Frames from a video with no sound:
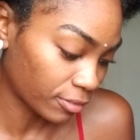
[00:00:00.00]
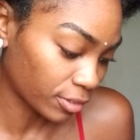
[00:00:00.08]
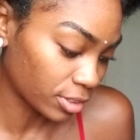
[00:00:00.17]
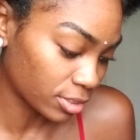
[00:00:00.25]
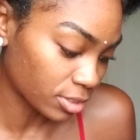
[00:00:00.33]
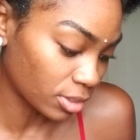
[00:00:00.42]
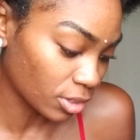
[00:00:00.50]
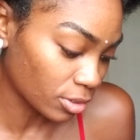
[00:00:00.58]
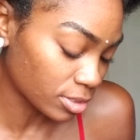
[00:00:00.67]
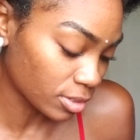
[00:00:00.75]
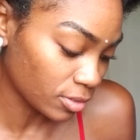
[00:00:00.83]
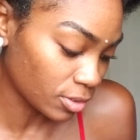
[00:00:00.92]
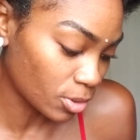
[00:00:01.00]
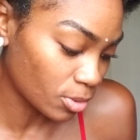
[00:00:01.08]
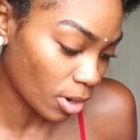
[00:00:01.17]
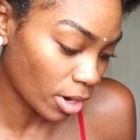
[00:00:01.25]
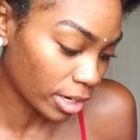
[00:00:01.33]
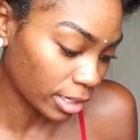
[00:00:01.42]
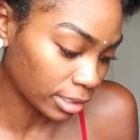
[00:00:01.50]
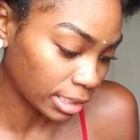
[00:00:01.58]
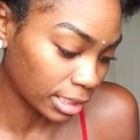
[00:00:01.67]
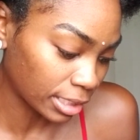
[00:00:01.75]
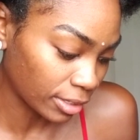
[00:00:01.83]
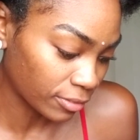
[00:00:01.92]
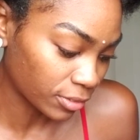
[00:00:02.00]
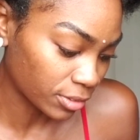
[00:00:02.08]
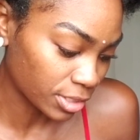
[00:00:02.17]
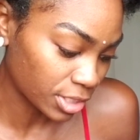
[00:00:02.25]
for those of you who are looking for a